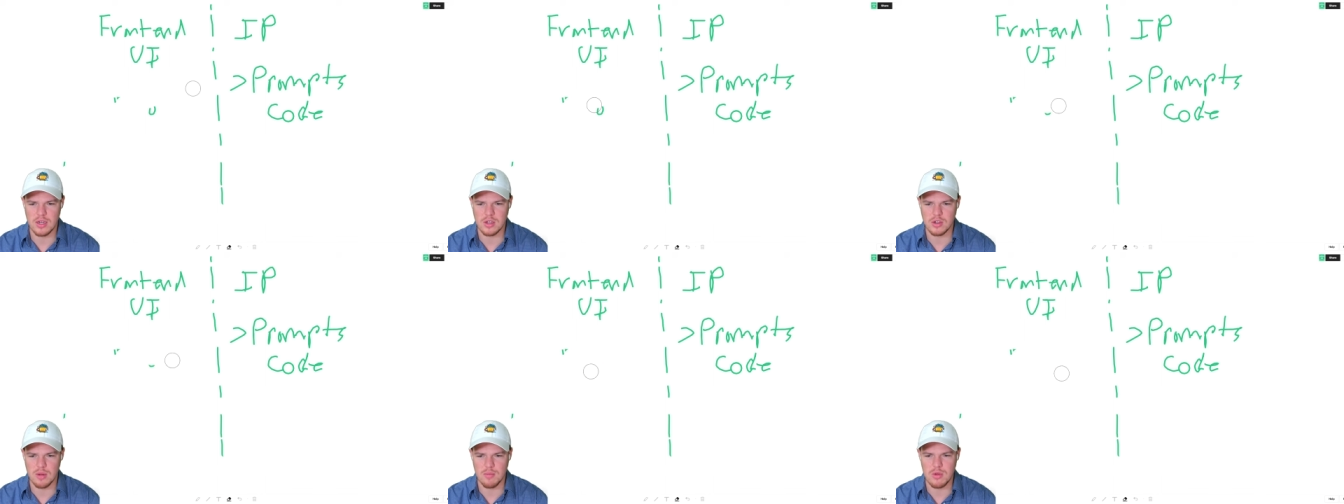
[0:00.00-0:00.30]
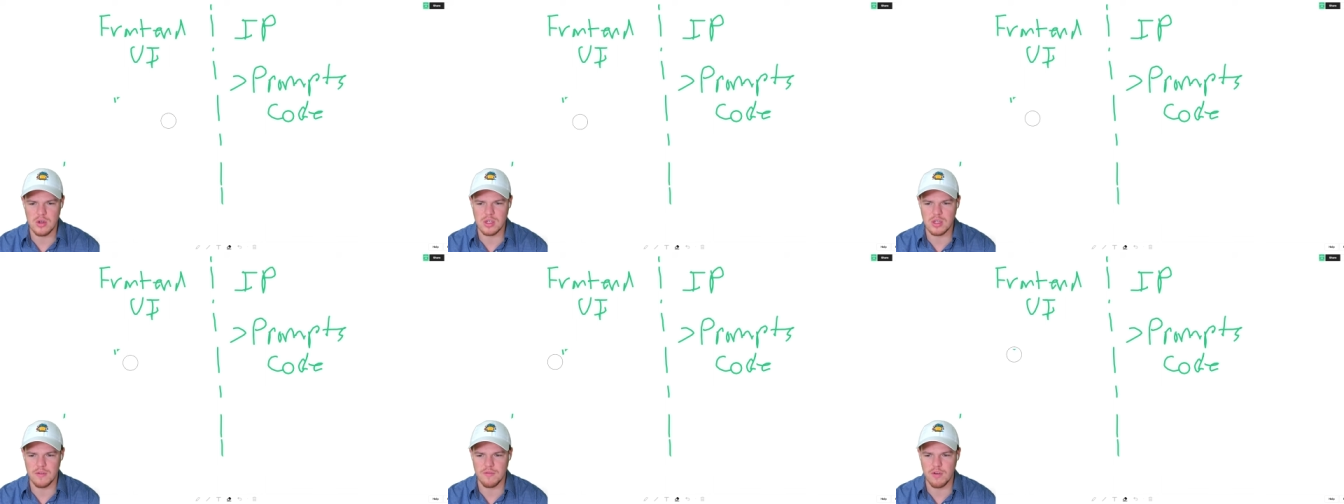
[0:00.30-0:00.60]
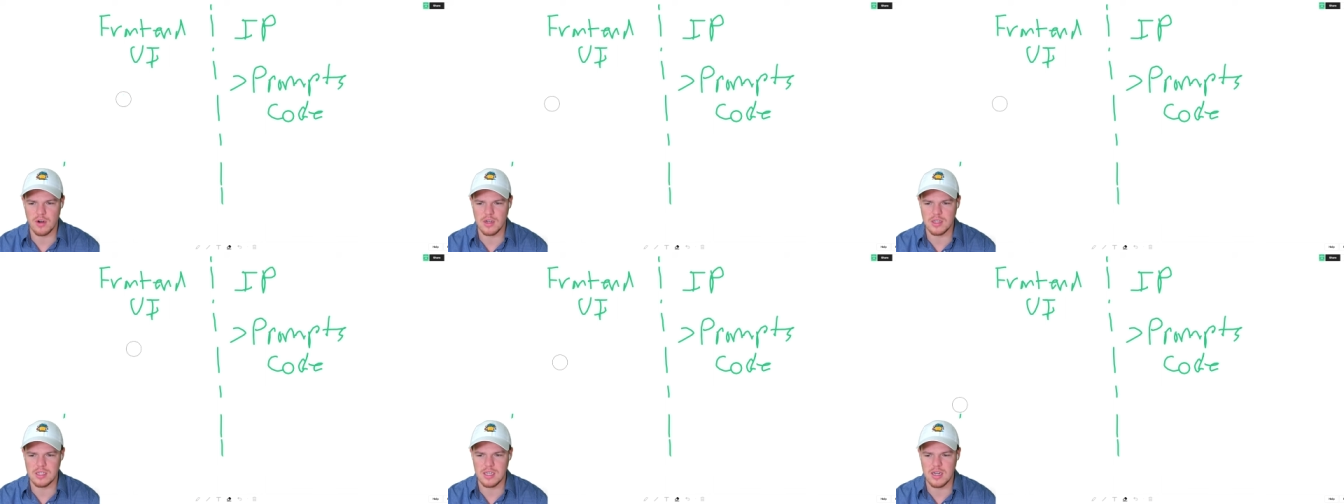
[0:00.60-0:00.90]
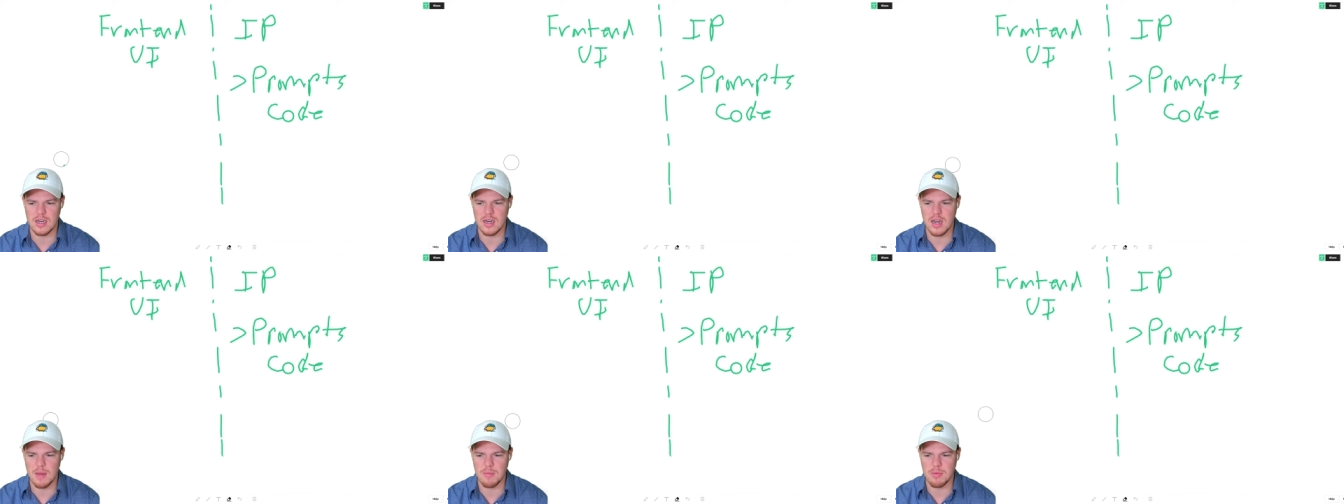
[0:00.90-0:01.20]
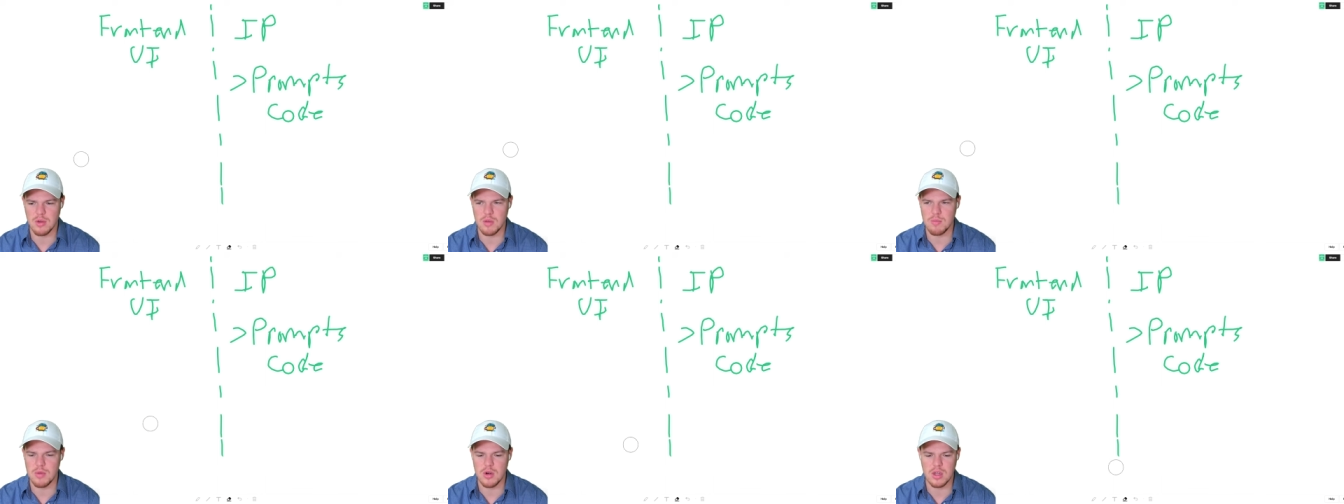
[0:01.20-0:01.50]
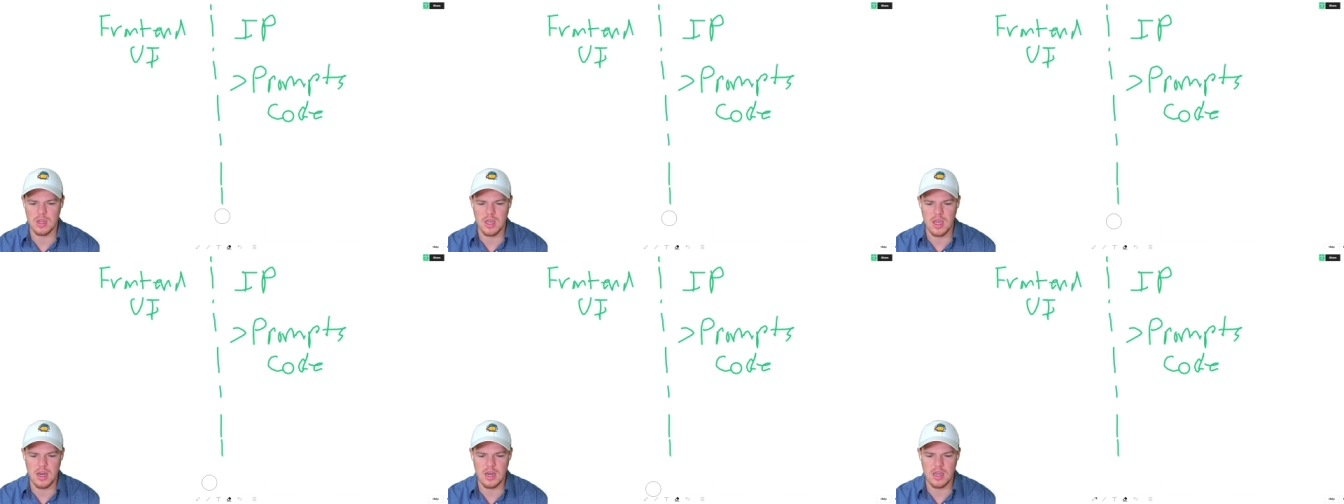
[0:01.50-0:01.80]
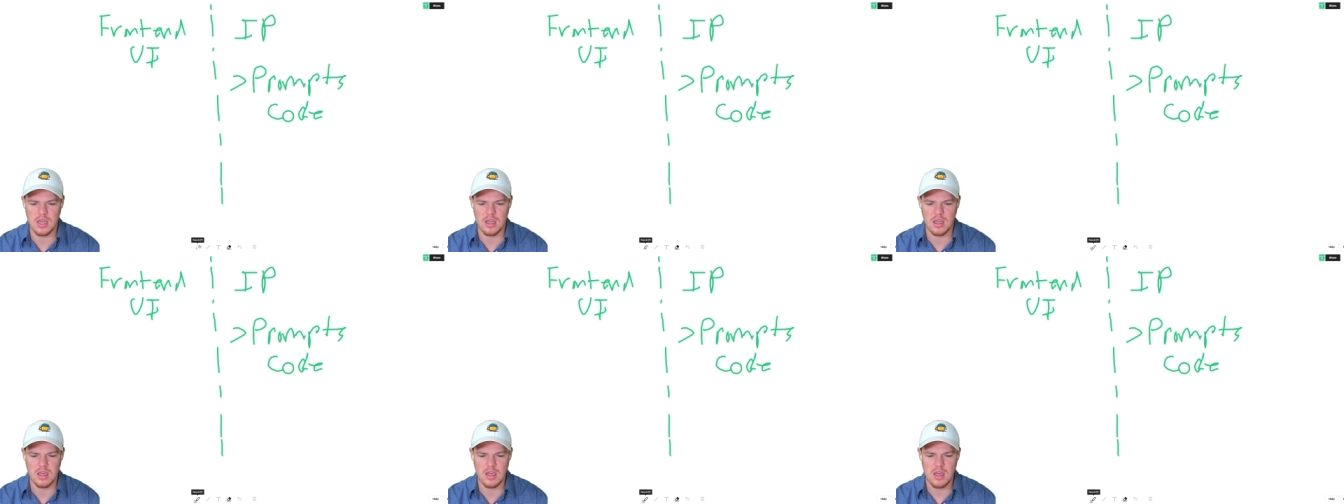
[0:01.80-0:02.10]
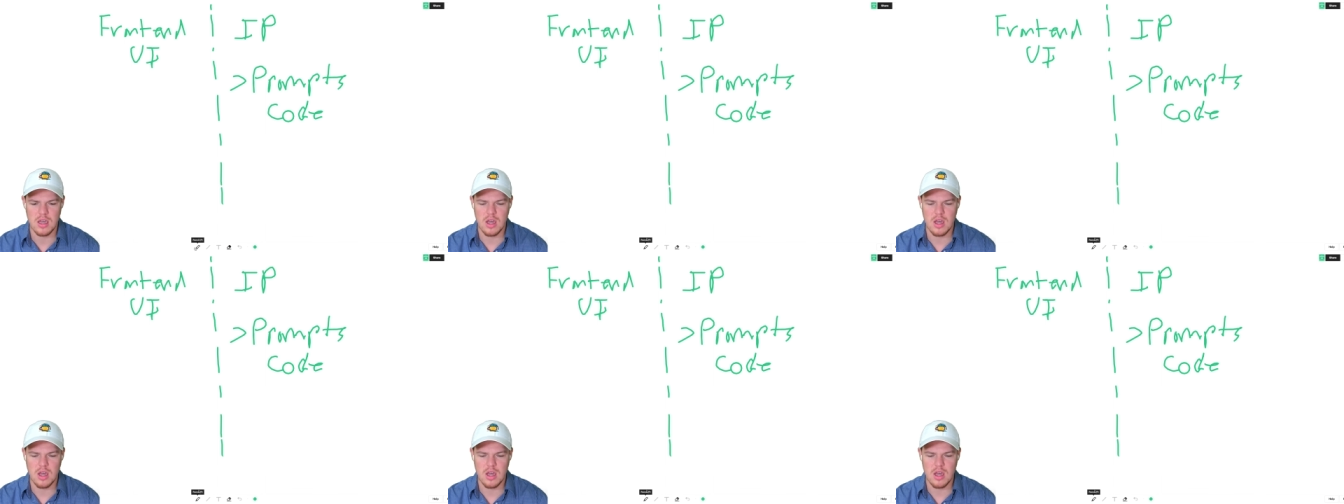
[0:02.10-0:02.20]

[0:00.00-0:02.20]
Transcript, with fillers: So I'm using the front end, I'm communicating